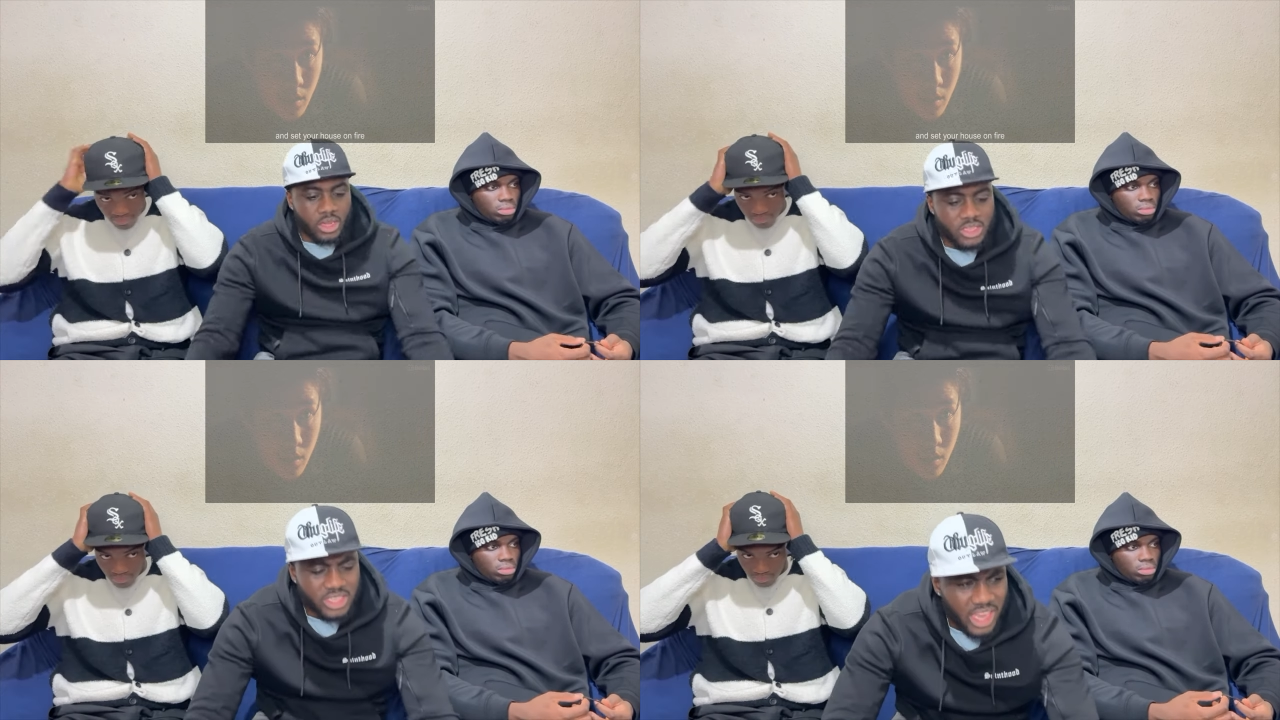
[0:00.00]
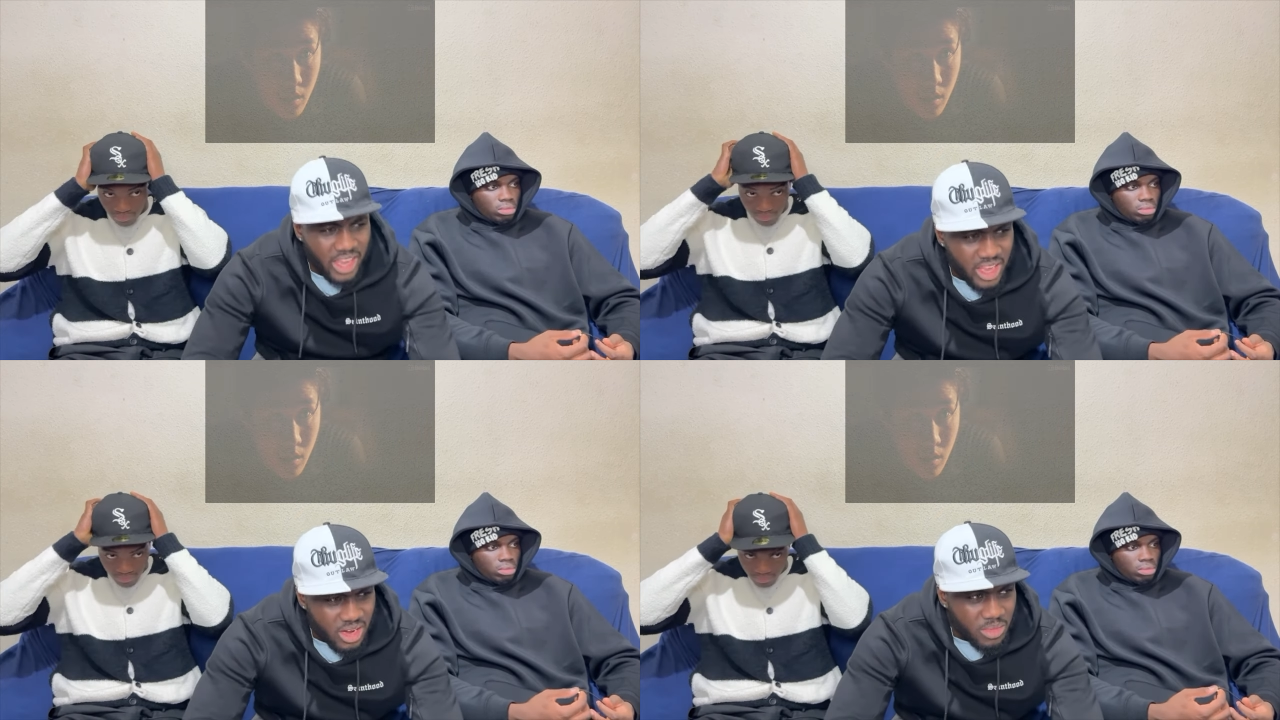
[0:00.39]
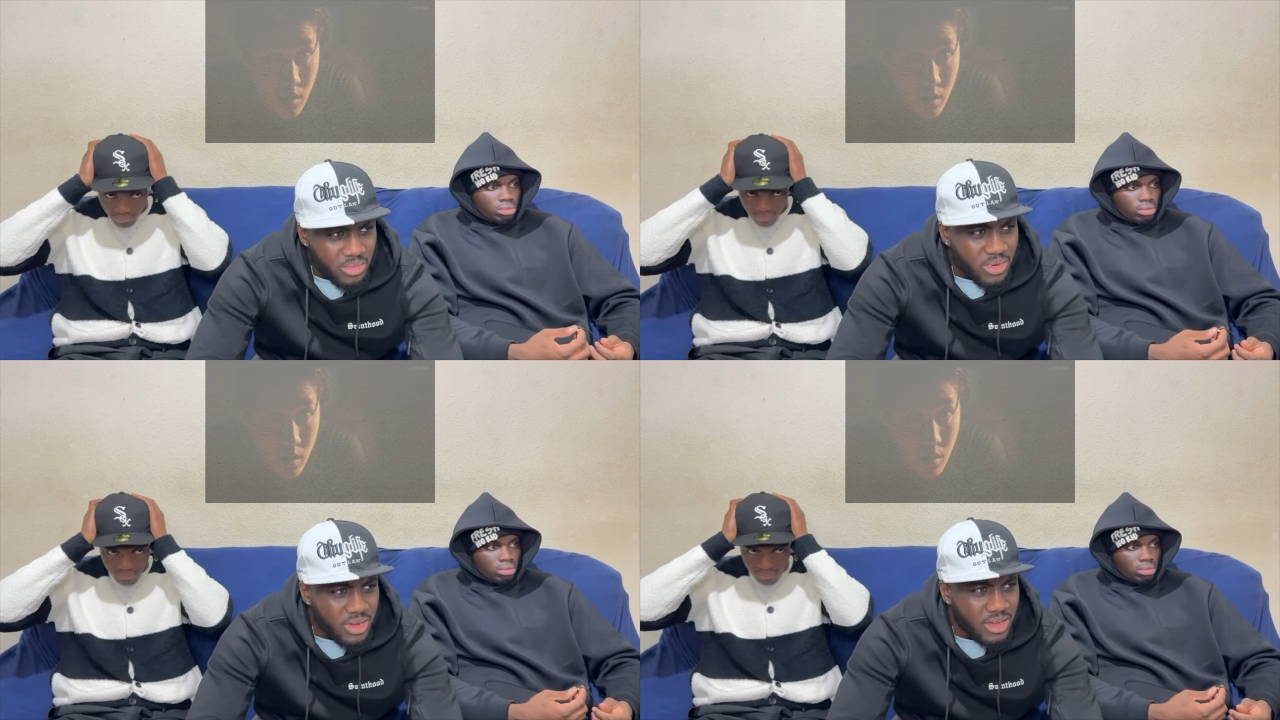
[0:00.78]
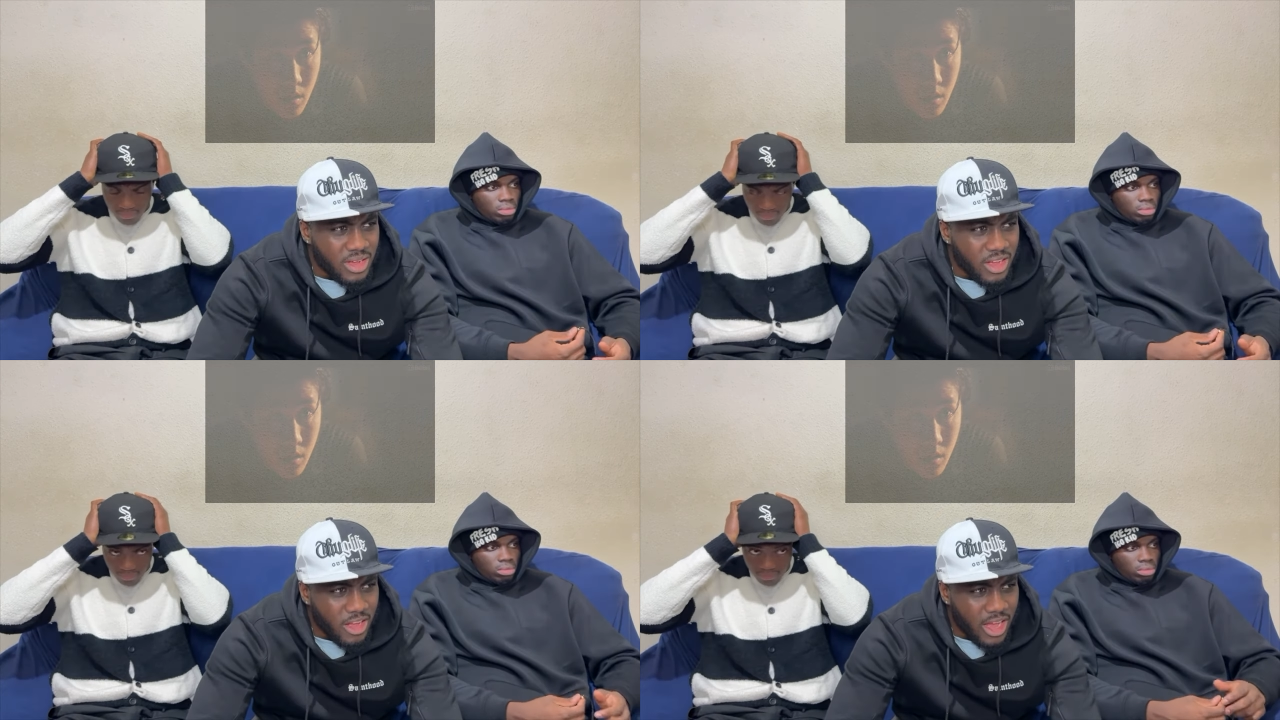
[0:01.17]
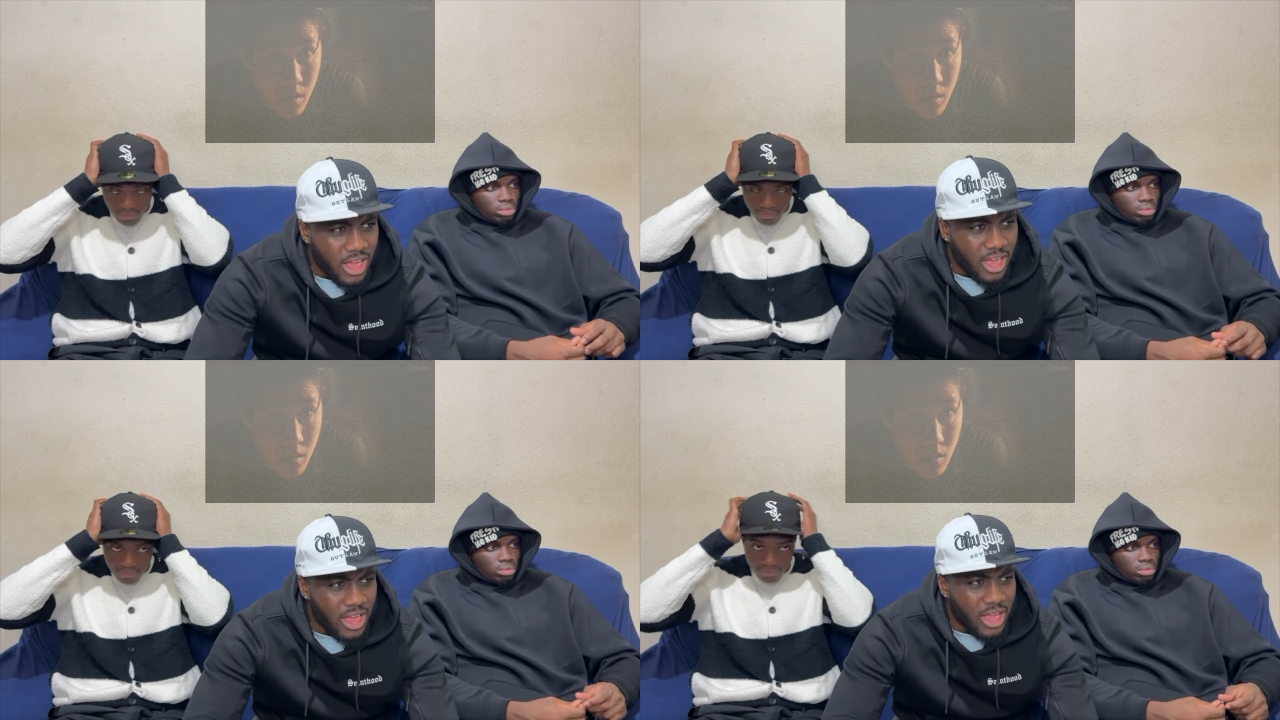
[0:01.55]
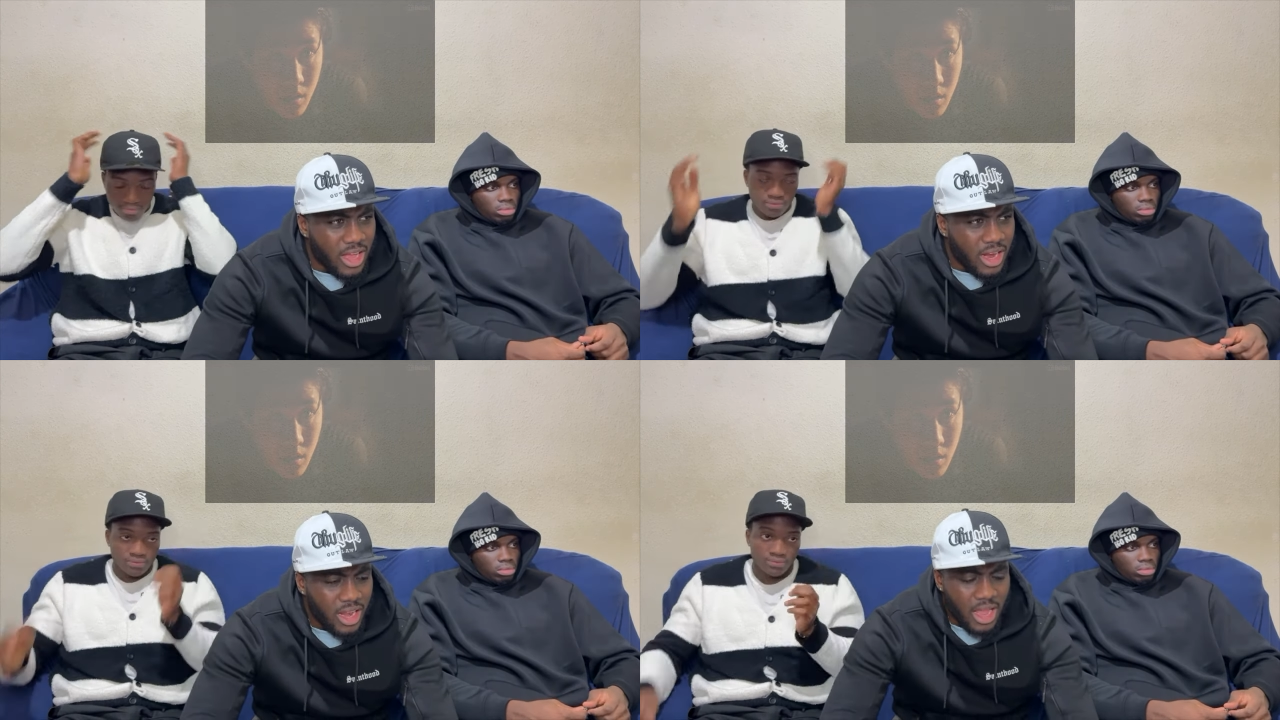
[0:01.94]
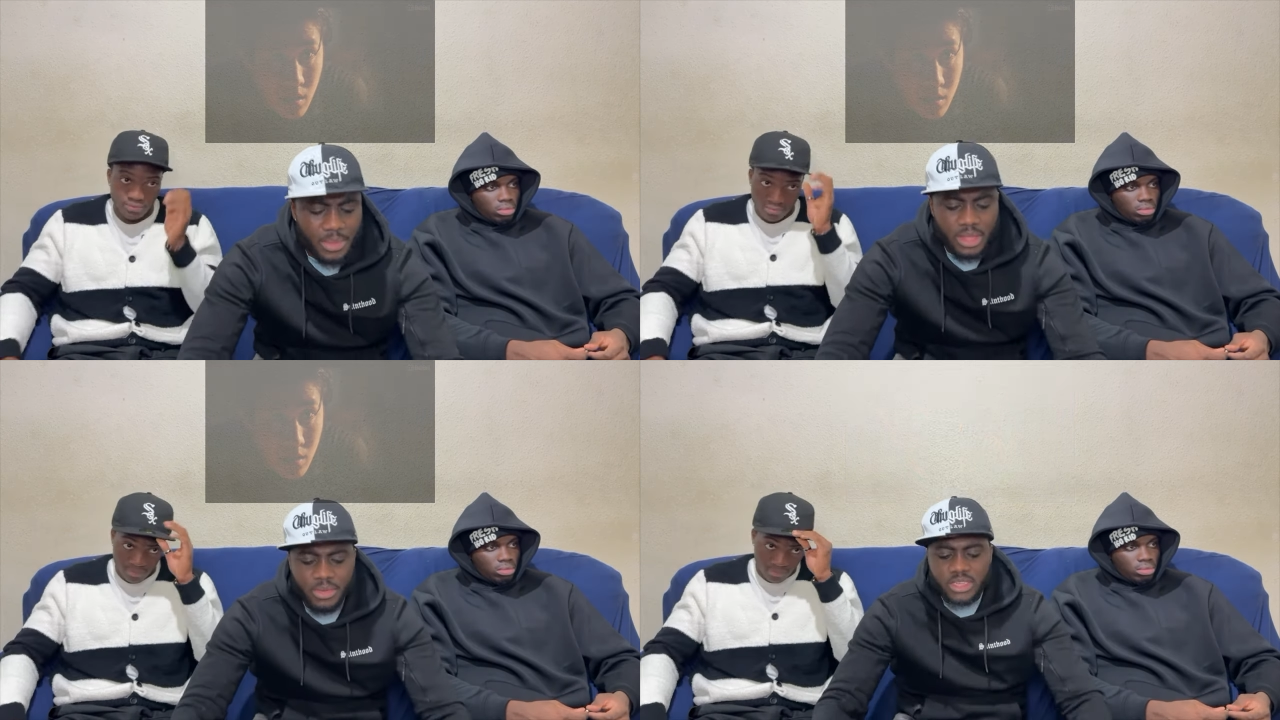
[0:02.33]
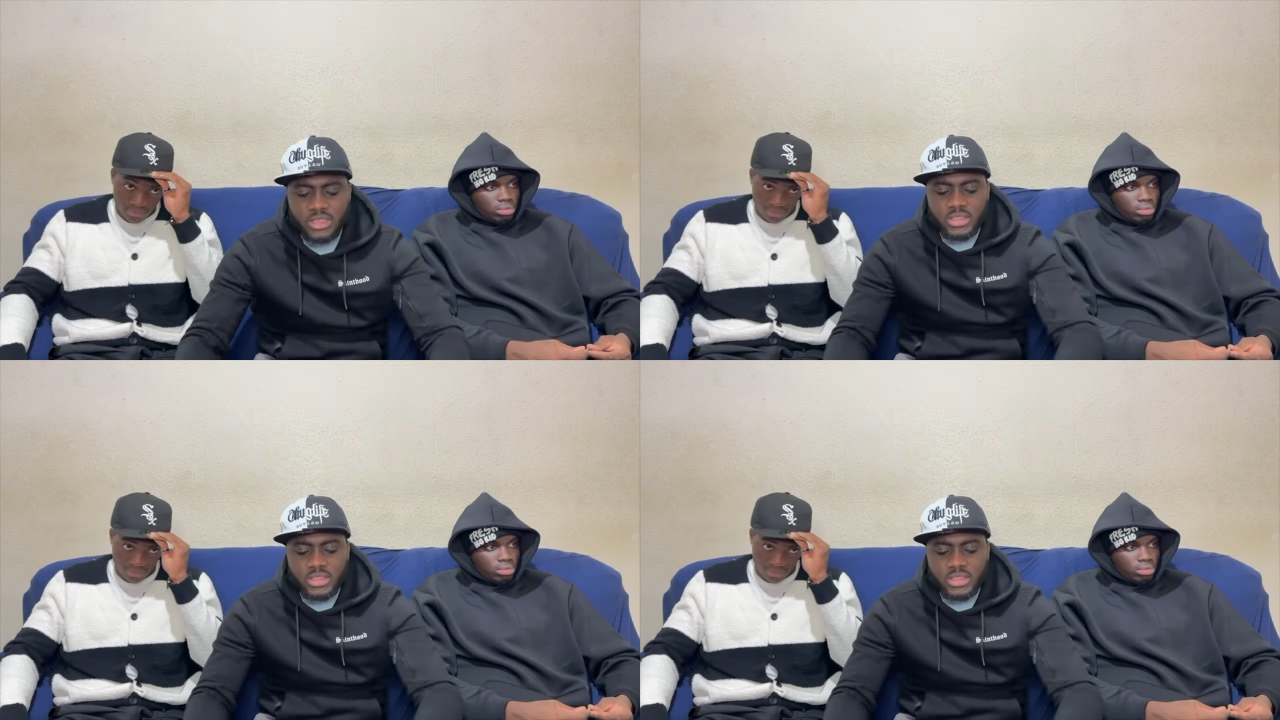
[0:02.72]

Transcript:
Speaker 1: Damn! I mean, it makes no